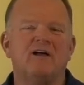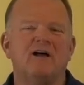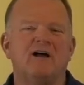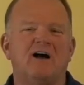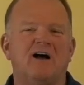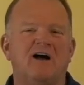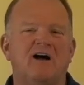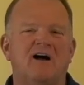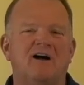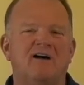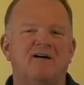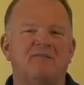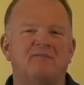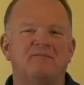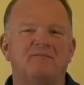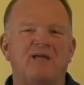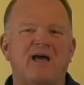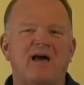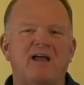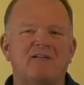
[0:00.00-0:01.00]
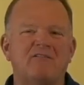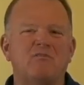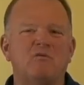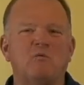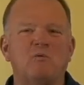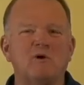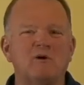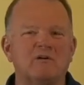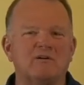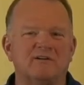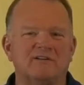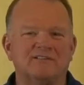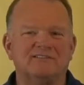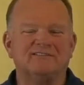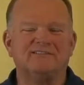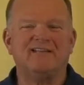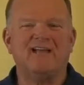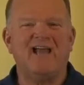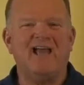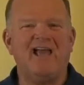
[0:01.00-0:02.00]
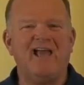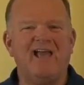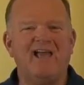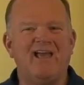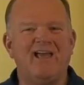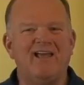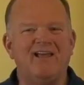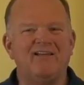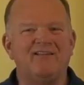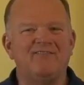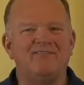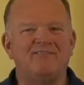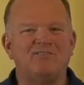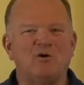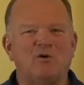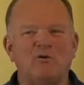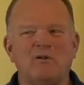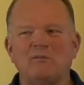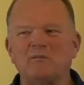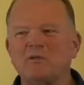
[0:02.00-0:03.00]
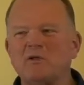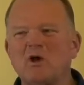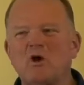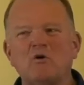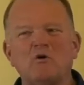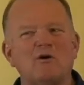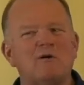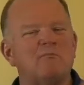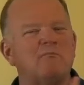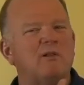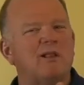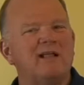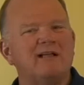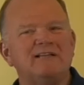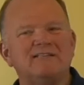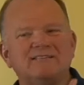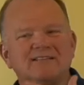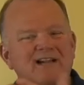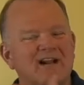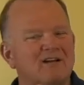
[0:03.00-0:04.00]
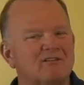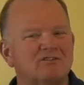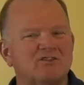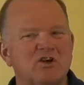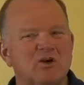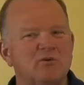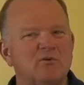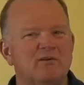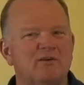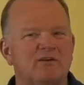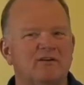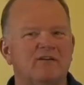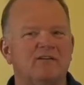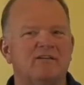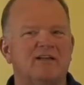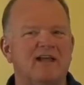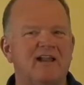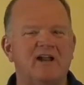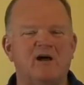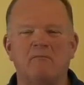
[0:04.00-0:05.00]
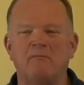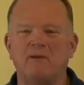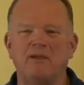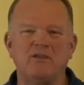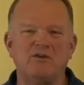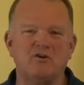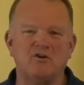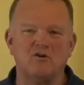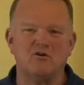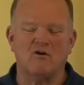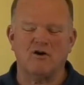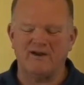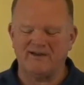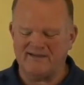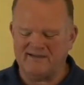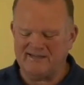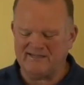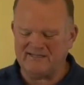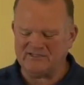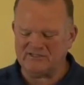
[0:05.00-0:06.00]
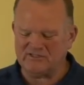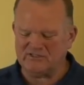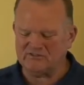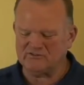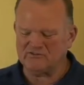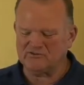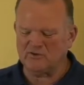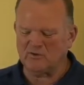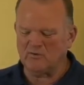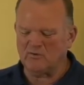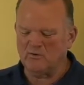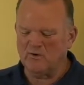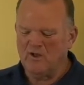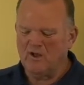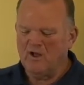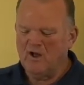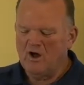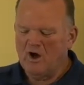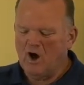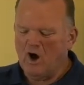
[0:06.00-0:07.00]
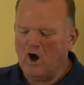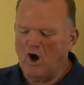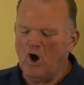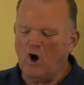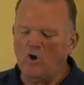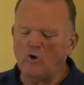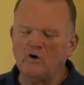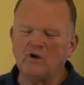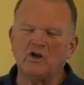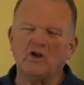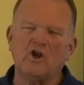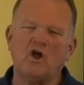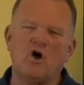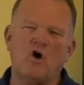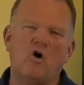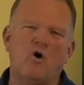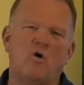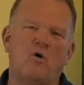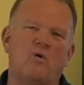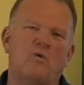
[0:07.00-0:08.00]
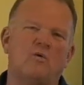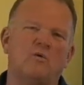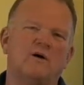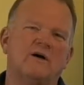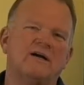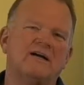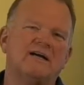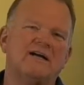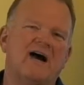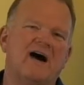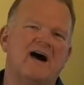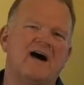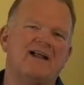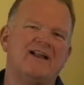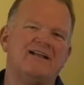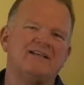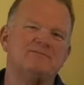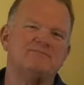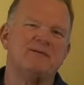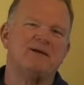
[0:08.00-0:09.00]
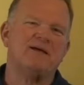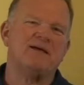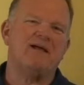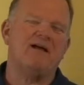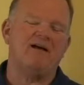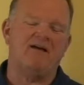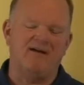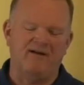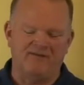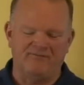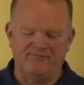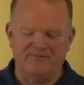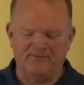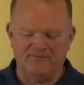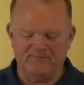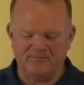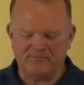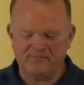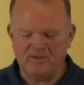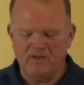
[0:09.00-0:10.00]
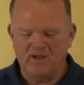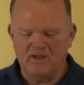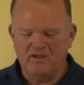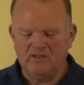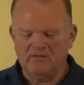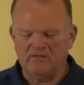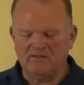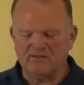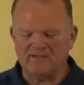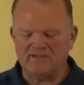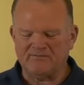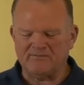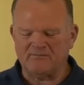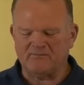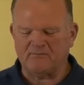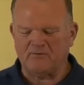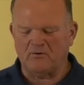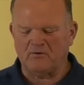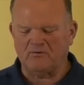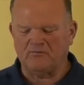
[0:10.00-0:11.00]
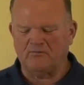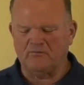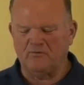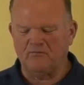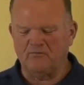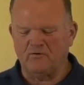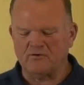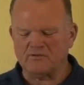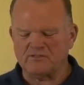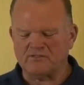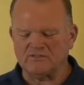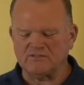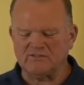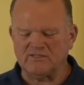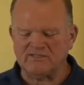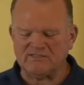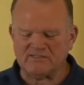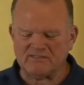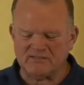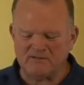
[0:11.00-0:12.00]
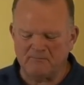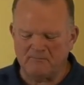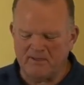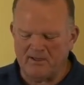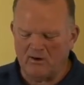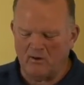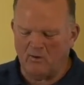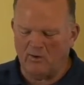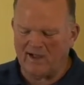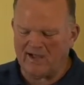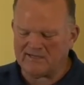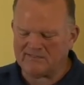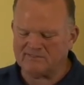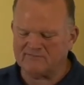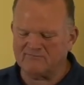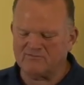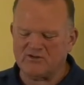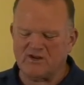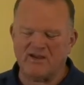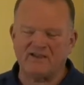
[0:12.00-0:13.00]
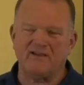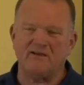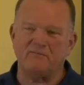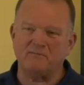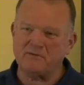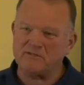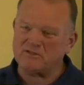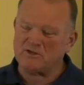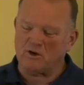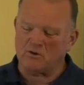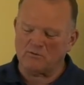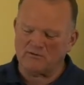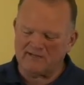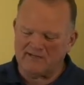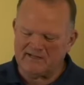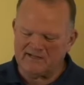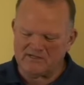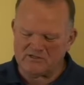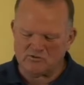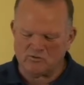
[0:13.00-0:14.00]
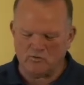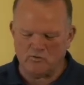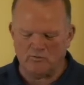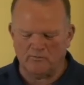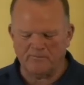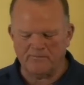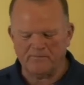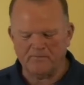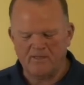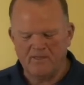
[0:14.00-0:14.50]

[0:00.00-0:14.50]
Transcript: um, out of the wilderness and told him to go to a place that I'll show you and I'll make you a great nation. So all along, God has been carrying them. Look at the first few verses. Listen to me, O house of Jacob. He's talking to Israel